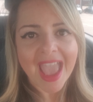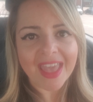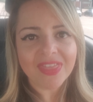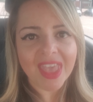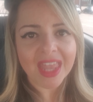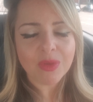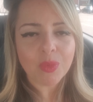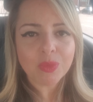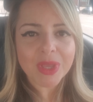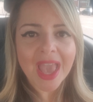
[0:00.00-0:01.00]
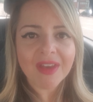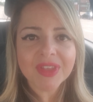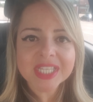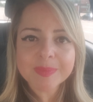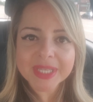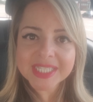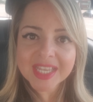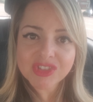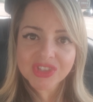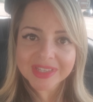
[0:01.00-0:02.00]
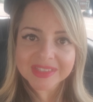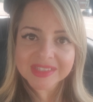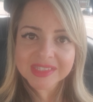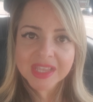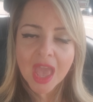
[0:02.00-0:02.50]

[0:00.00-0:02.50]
And then when we have expectations,